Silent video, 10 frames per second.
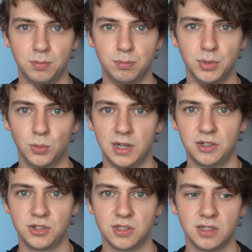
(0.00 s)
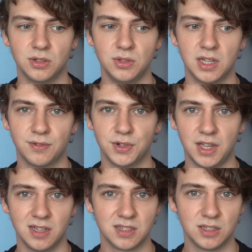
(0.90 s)
but why not just include the iPhone
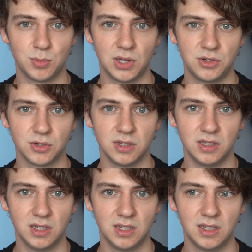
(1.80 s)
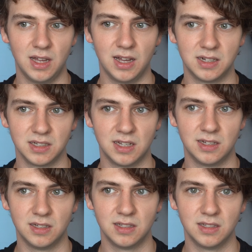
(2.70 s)
X's battery and
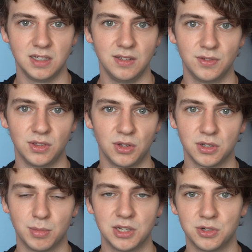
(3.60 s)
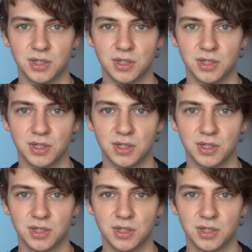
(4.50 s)
get even longer battery